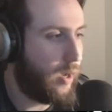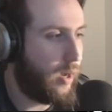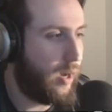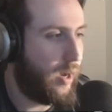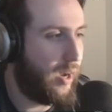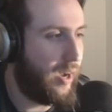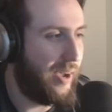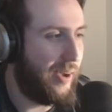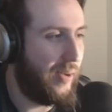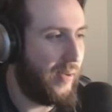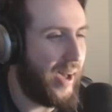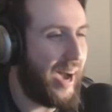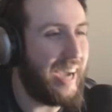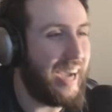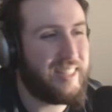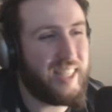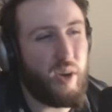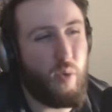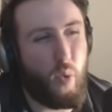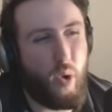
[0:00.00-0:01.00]

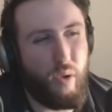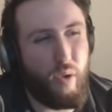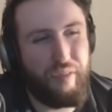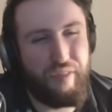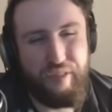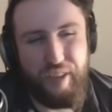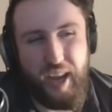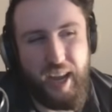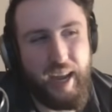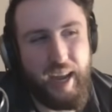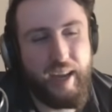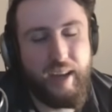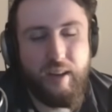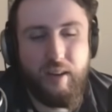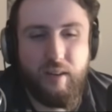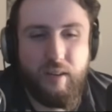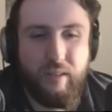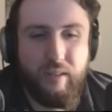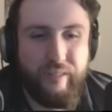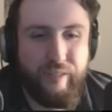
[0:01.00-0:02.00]
I'd say Wolf
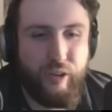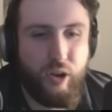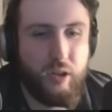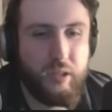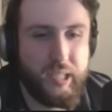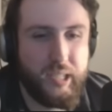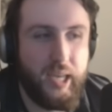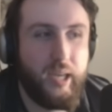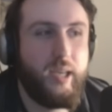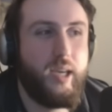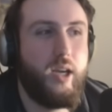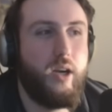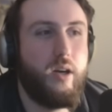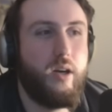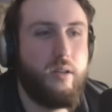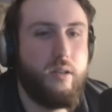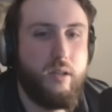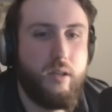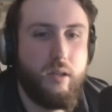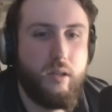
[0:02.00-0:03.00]
Fang falls in
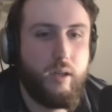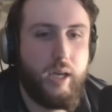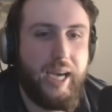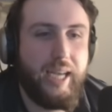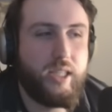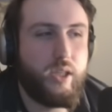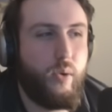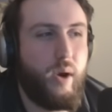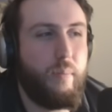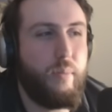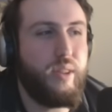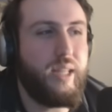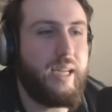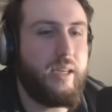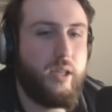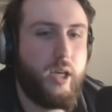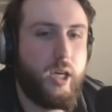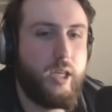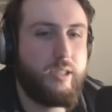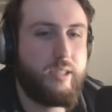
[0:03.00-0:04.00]
here. It's a weapon
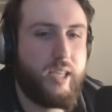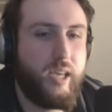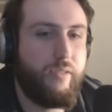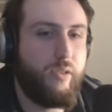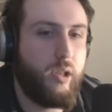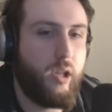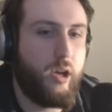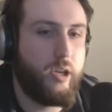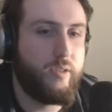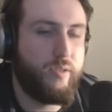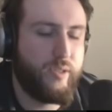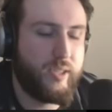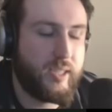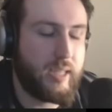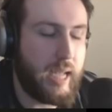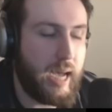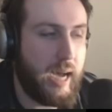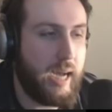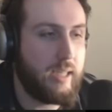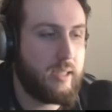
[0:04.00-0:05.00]
that does give a lot of
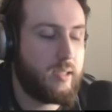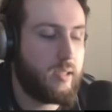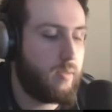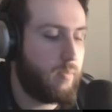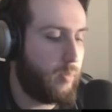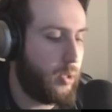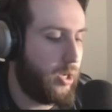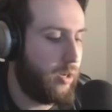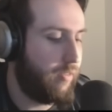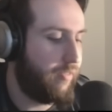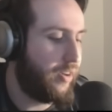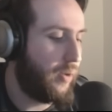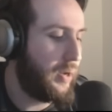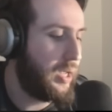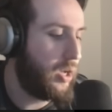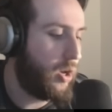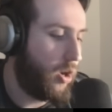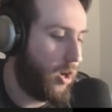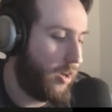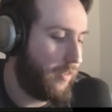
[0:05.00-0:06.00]
stats, but
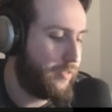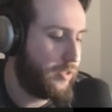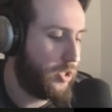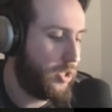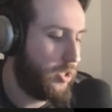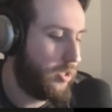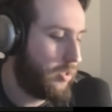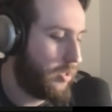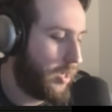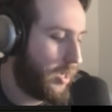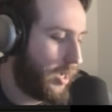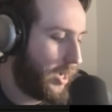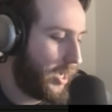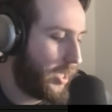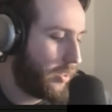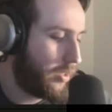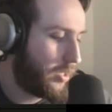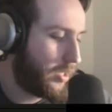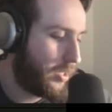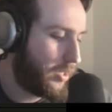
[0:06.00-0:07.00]
very often,
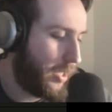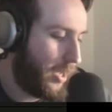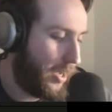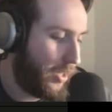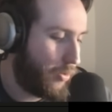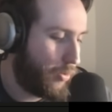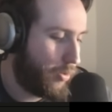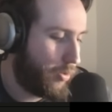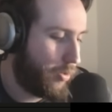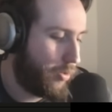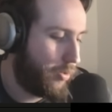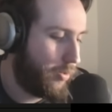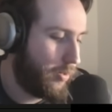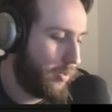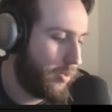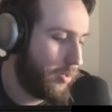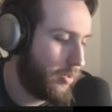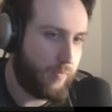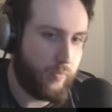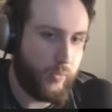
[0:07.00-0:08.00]
either
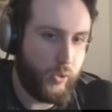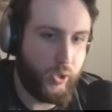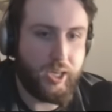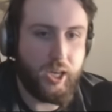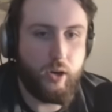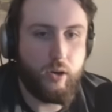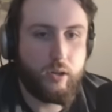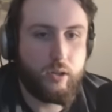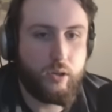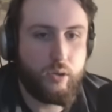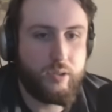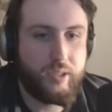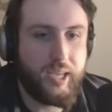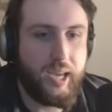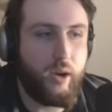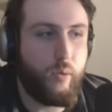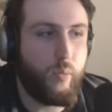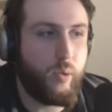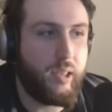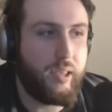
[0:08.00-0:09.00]
the characters
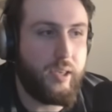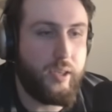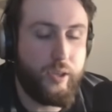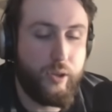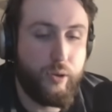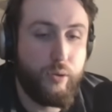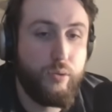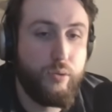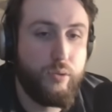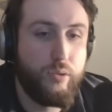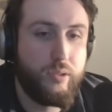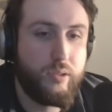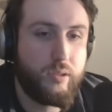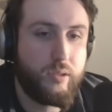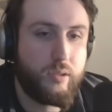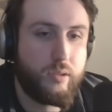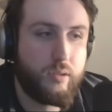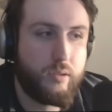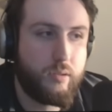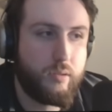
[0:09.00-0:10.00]
can't really
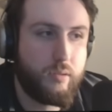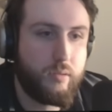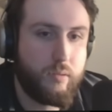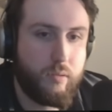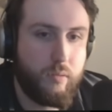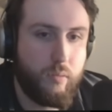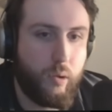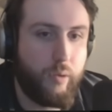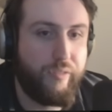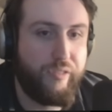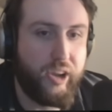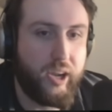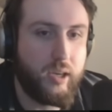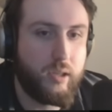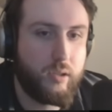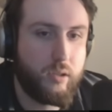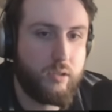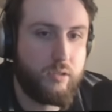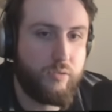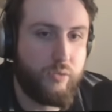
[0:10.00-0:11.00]
use Wolf Fang
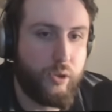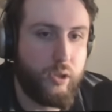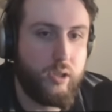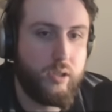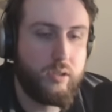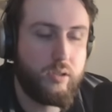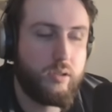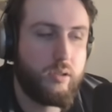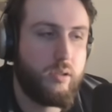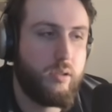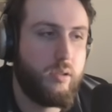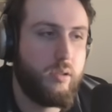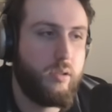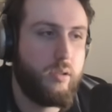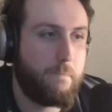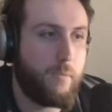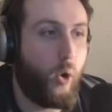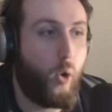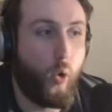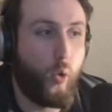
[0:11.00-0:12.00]
to its fullest,
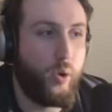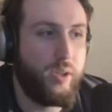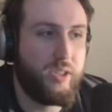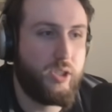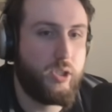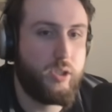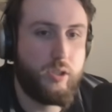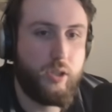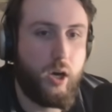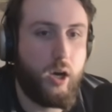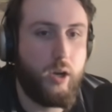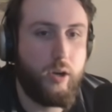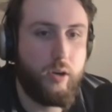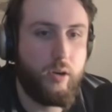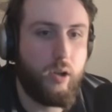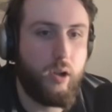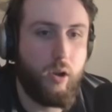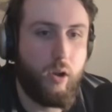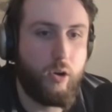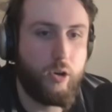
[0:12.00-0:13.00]
or it's just not
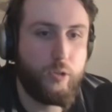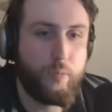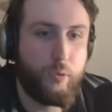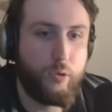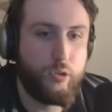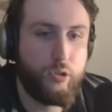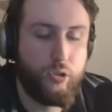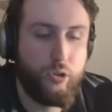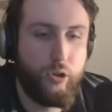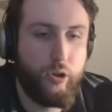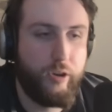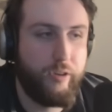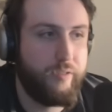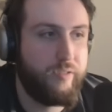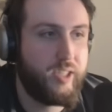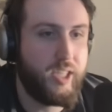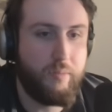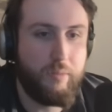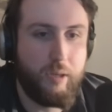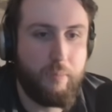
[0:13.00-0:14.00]
a large portion
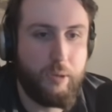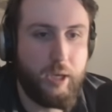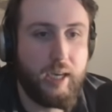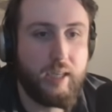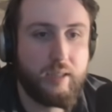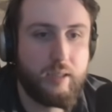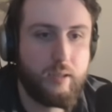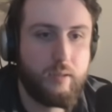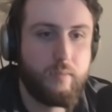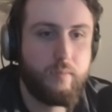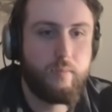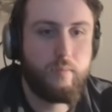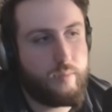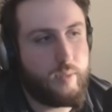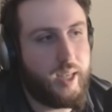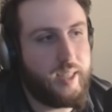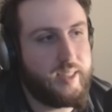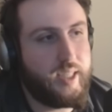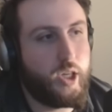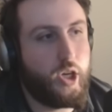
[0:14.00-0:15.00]
of team DPS.
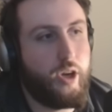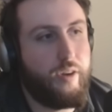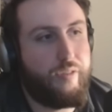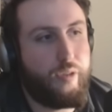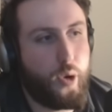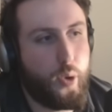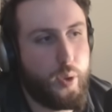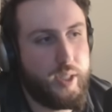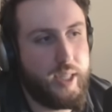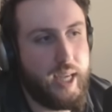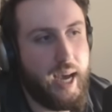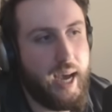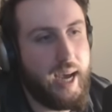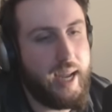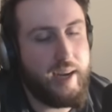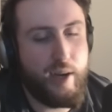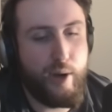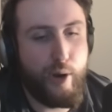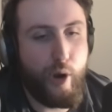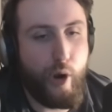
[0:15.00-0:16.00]
Is it good for
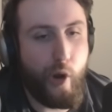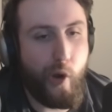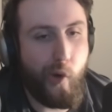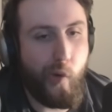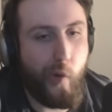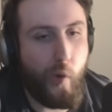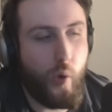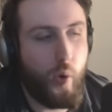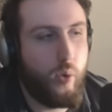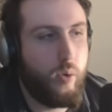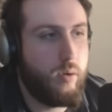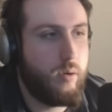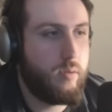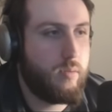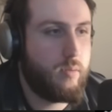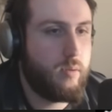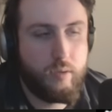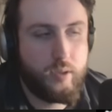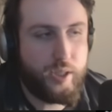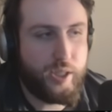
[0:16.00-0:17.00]
Odette? No.
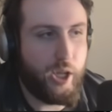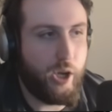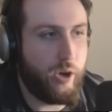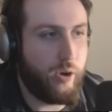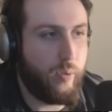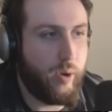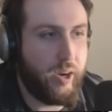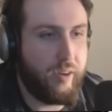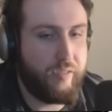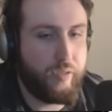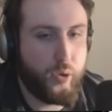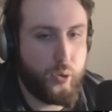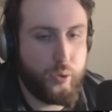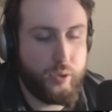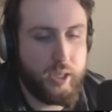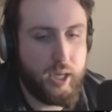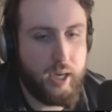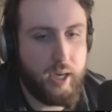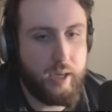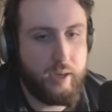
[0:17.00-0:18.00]
It's not great for
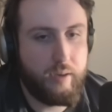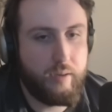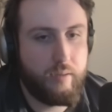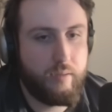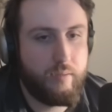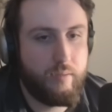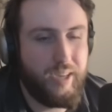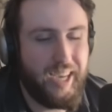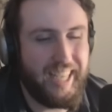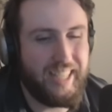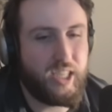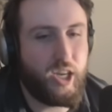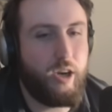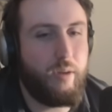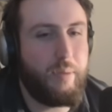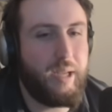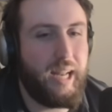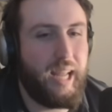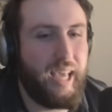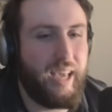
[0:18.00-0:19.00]
Odette. It's
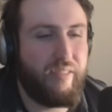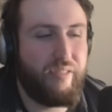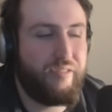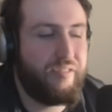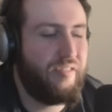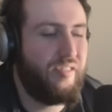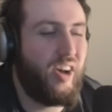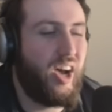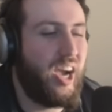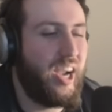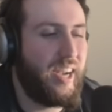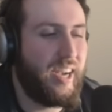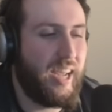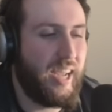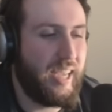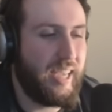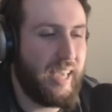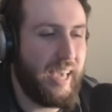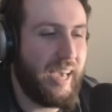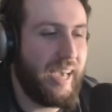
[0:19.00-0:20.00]
gonna be, like, fine,
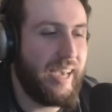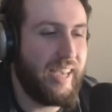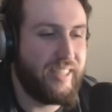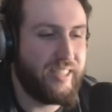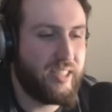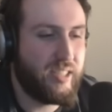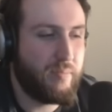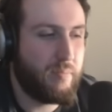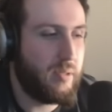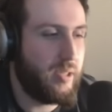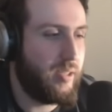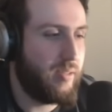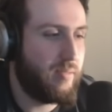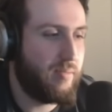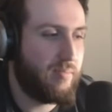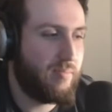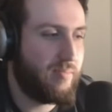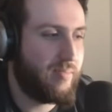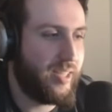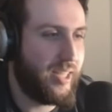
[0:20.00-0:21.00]
I guess, but
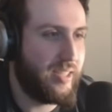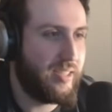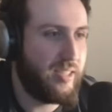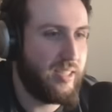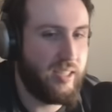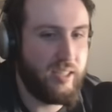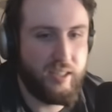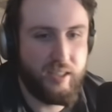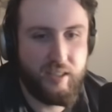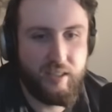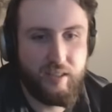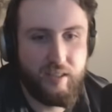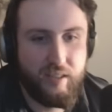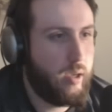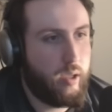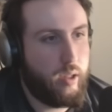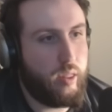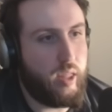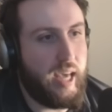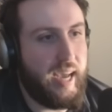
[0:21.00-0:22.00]
that's it.
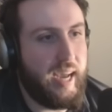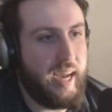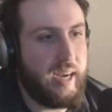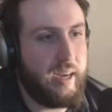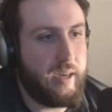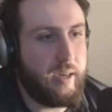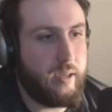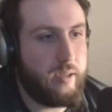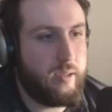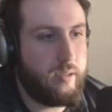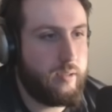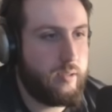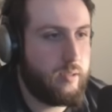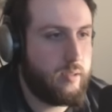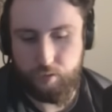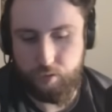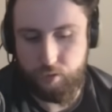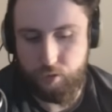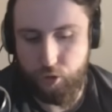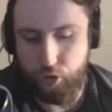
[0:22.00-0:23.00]
Then,
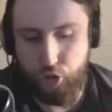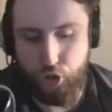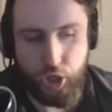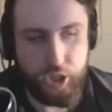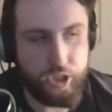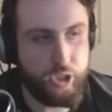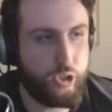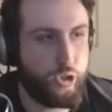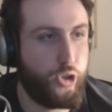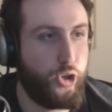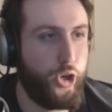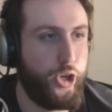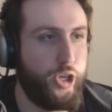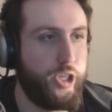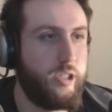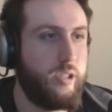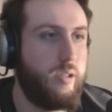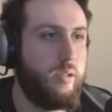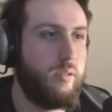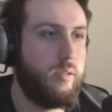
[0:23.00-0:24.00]
just
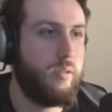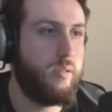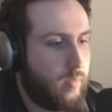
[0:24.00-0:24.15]
good.